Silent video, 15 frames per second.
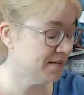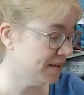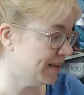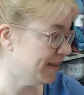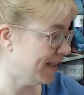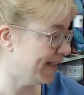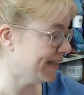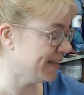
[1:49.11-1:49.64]
I
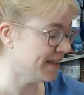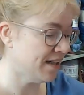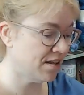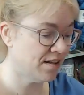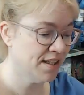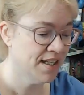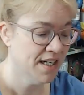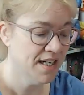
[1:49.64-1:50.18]
like the
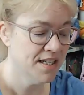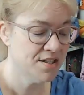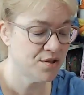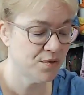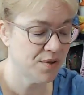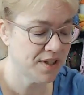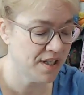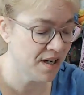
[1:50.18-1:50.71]
yarn.
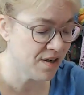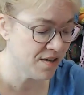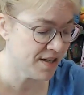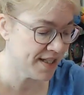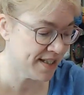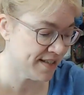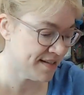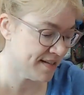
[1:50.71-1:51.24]
So the yarn
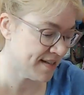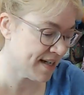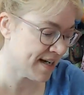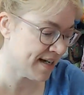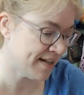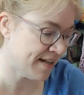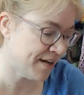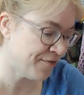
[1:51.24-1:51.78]
is
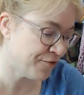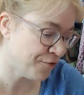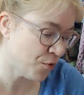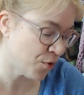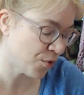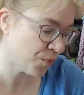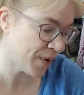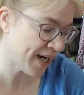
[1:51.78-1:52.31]
uh, a
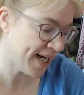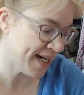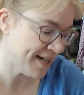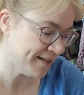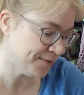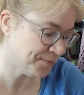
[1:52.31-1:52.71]
four weight,